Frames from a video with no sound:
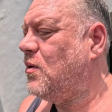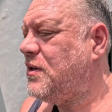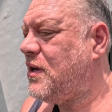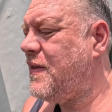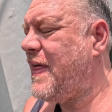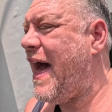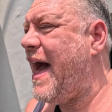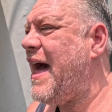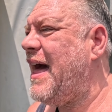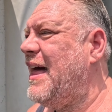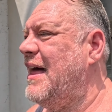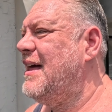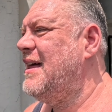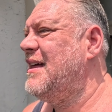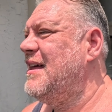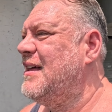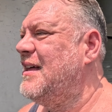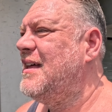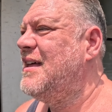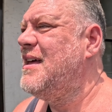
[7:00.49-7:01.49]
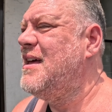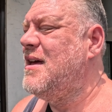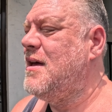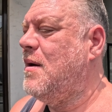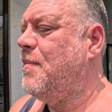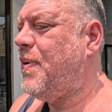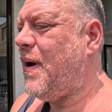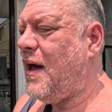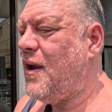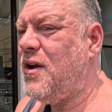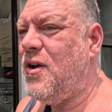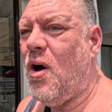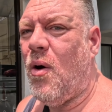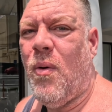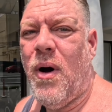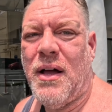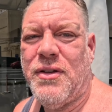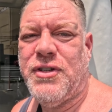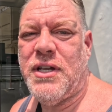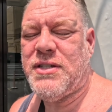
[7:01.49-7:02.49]
we'll do that but not
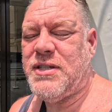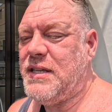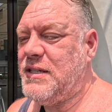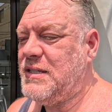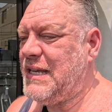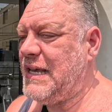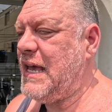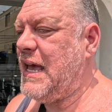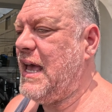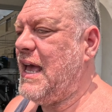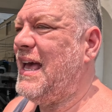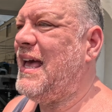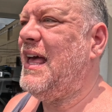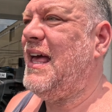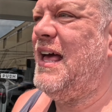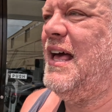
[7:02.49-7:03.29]
while jessica's here